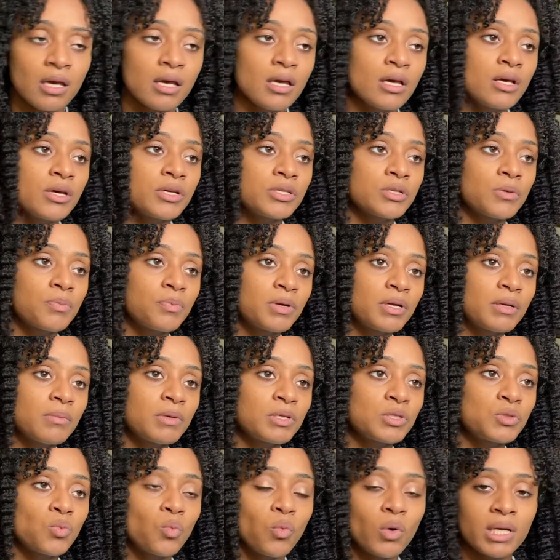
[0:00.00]
So pretty
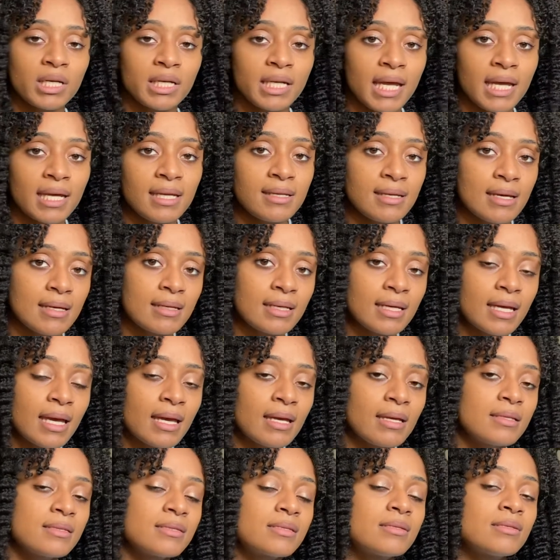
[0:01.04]
much one day
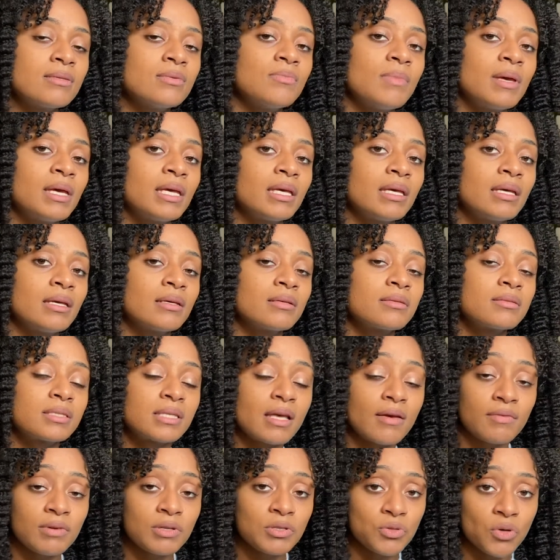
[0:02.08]
dedicate to making
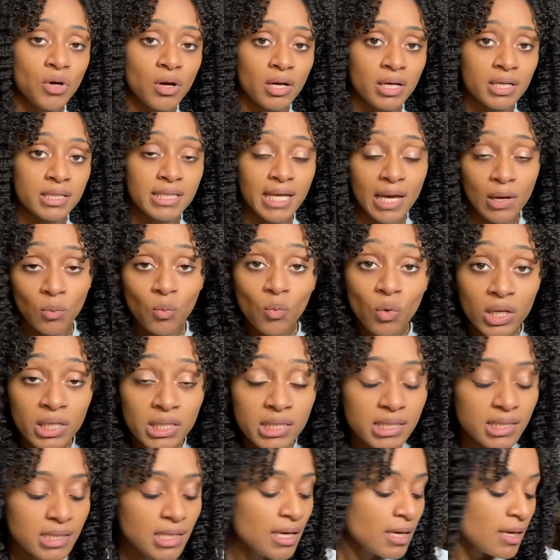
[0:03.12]
7 drawings at
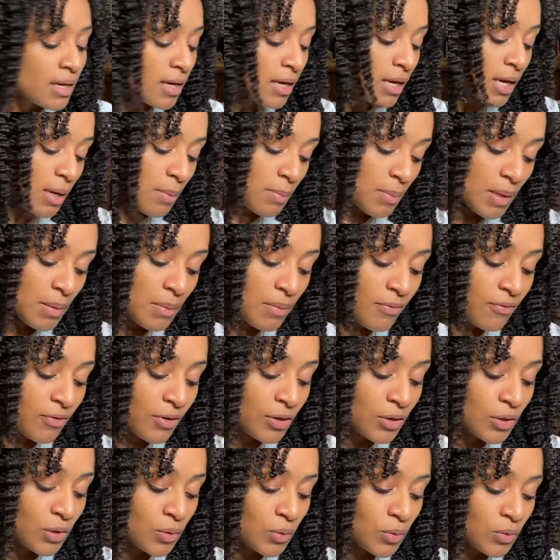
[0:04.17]
once. Maybe for
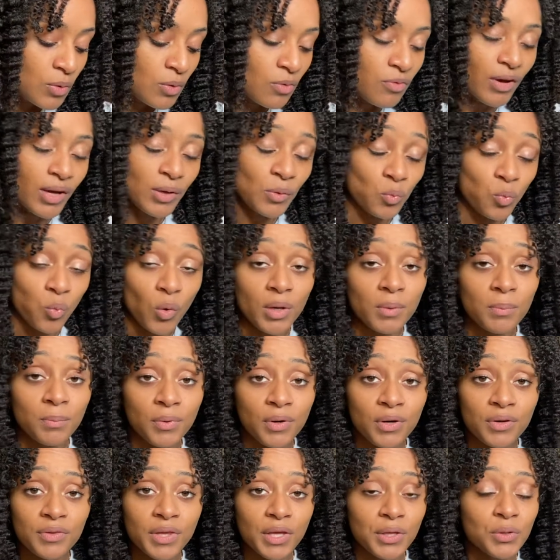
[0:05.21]
you, you find one
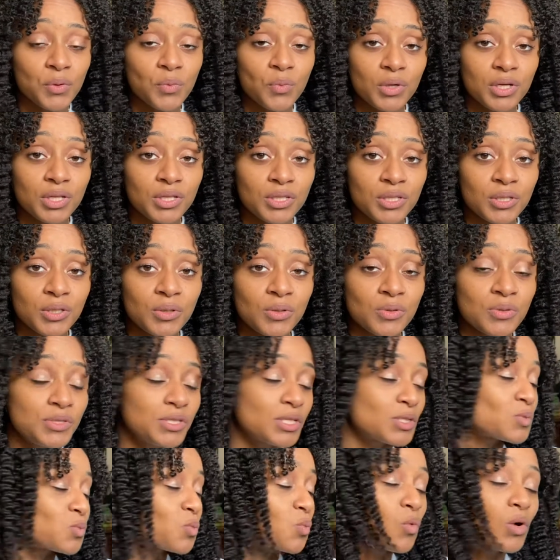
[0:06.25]
bird that you wanna do,
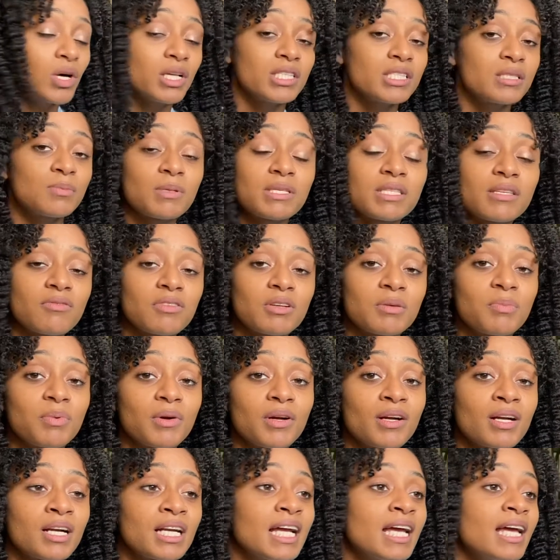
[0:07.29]
just one specific
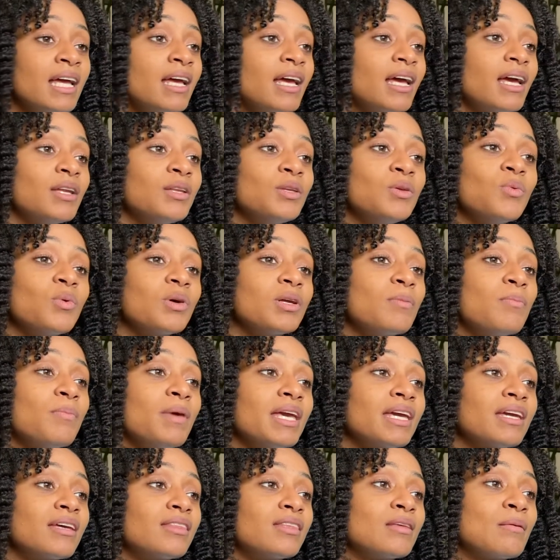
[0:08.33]
bird, and you wanna
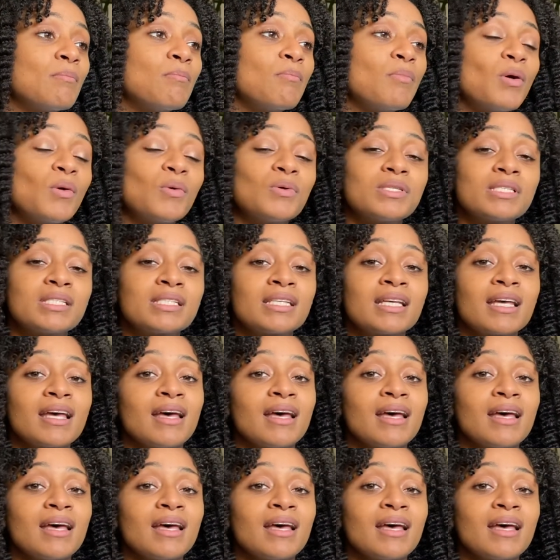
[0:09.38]
make it the most